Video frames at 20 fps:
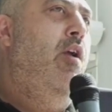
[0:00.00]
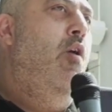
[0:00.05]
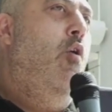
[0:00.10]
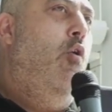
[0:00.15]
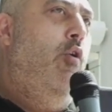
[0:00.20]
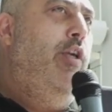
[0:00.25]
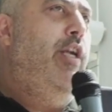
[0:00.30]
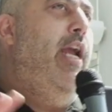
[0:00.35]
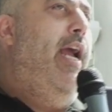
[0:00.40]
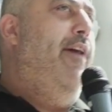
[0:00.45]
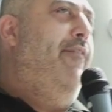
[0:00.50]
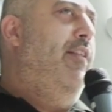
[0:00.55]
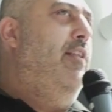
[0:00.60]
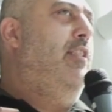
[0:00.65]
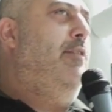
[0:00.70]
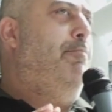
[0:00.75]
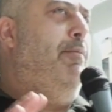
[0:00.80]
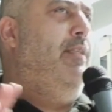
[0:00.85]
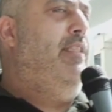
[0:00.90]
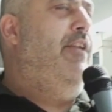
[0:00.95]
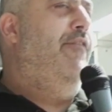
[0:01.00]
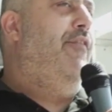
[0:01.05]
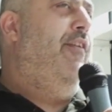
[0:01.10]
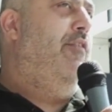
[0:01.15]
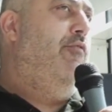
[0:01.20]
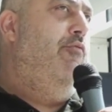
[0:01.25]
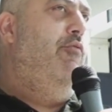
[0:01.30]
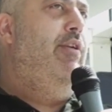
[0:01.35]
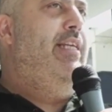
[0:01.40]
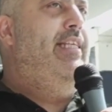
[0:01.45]
Or you have the specific
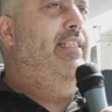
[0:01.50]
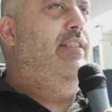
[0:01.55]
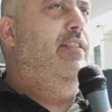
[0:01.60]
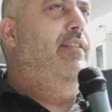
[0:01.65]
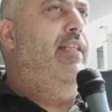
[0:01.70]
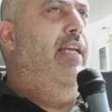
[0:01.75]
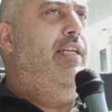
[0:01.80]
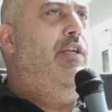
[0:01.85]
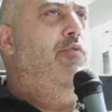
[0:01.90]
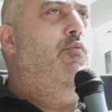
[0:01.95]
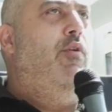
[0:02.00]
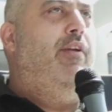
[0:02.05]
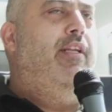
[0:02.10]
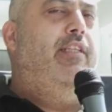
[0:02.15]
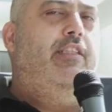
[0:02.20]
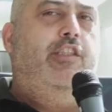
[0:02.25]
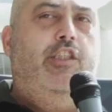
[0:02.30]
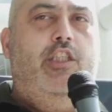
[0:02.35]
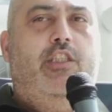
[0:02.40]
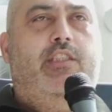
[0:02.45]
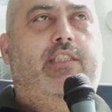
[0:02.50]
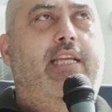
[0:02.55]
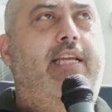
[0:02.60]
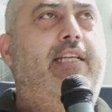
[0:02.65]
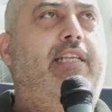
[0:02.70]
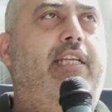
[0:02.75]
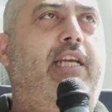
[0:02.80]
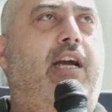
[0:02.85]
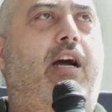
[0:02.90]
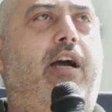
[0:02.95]
reason that you wanted just
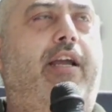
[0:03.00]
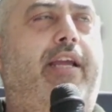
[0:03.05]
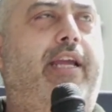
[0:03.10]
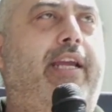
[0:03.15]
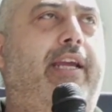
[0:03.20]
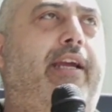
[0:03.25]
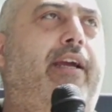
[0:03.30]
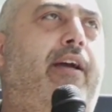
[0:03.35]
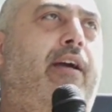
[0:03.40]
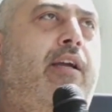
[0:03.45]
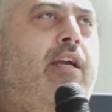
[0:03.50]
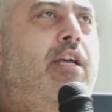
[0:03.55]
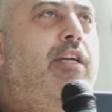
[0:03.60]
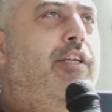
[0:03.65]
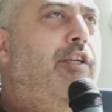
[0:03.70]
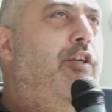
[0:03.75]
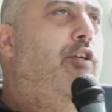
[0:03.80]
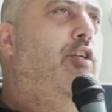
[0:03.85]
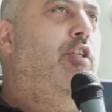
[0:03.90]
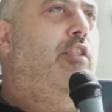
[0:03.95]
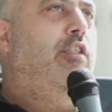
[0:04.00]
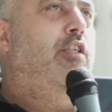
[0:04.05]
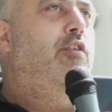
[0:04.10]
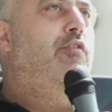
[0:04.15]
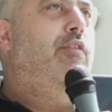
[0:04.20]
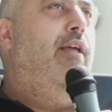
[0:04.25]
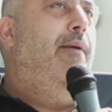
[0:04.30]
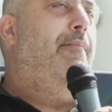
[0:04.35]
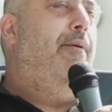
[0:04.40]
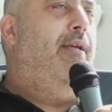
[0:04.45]
NDI here, you could do
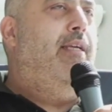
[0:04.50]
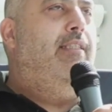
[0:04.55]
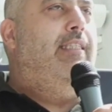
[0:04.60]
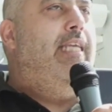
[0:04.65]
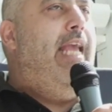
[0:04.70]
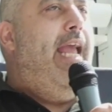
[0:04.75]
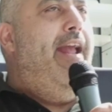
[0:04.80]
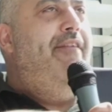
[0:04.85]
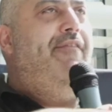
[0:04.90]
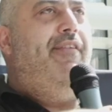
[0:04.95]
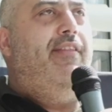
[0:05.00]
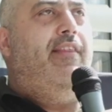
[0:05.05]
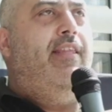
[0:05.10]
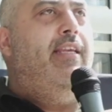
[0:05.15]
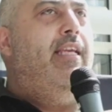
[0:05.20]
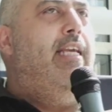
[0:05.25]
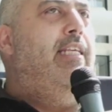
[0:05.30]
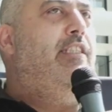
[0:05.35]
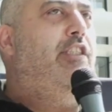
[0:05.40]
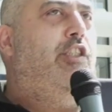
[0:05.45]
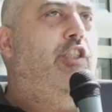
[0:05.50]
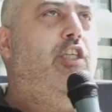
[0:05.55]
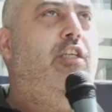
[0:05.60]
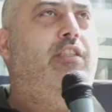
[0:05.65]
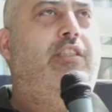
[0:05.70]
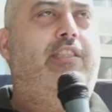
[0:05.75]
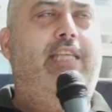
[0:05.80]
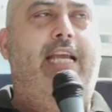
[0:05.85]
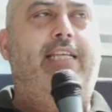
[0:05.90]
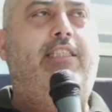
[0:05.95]
that, because everything is
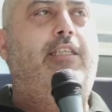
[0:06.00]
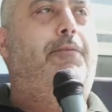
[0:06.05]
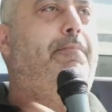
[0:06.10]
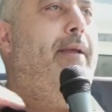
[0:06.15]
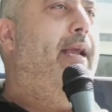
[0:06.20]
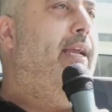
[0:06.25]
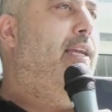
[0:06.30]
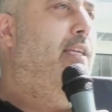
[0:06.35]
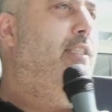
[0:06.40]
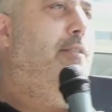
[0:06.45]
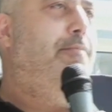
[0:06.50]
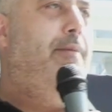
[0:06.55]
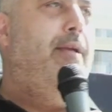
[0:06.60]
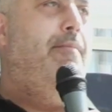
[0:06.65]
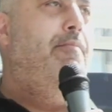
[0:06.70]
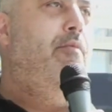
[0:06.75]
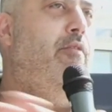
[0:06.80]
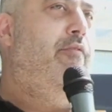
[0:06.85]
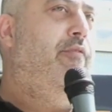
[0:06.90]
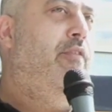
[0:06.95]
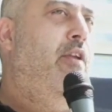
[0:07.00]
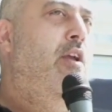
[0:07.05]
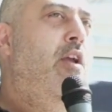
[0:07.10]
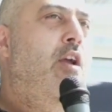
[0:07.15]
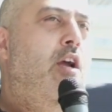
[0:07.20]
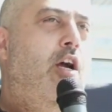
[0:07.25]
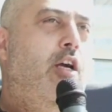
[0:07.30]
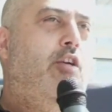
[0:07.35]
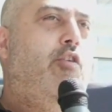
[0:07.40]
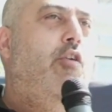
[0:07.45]
just data packets being moved
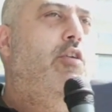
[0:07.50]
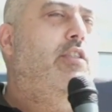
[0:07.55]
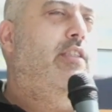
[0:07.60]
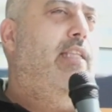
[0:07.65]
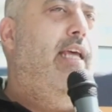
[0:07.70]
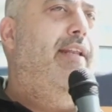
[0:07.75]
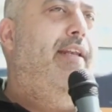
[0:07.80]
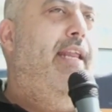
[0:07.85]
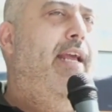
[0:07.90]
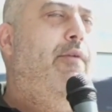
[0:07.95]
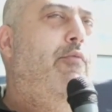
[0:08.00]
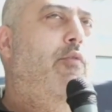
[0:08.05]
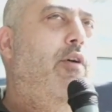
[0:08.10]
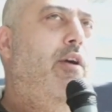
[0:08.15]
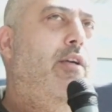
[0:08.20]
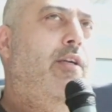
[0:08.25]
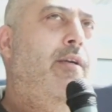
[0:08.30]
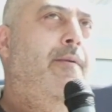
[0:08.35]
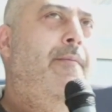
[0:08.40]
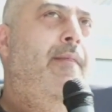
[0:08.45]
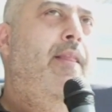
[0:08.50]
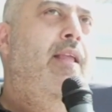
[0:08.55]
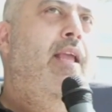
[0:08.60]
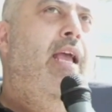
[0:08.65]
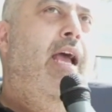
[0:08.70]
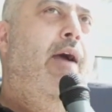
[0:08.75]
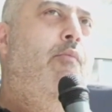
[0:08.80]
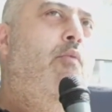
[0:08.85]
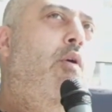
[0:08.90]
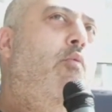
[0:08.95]
across that network.
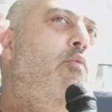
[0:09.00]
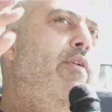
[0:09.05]
And what we're